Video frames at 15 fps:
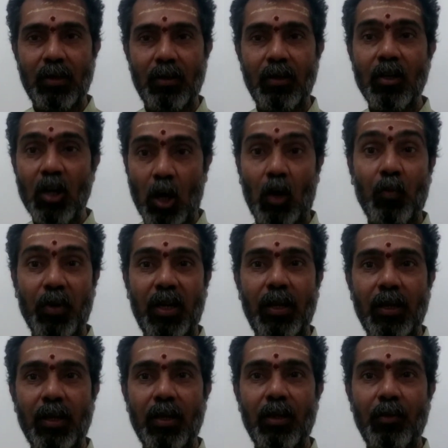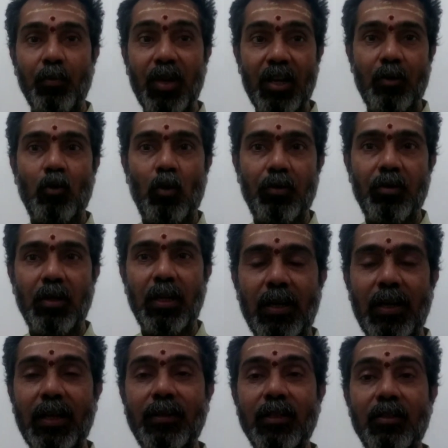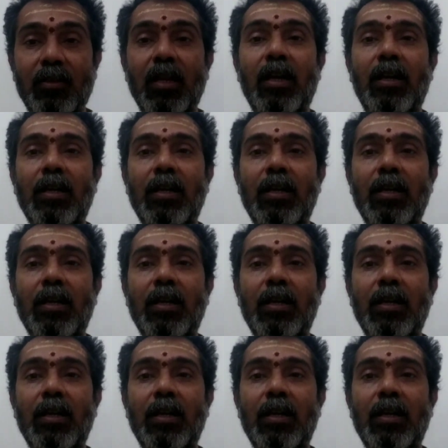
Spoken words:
normally being taught like this.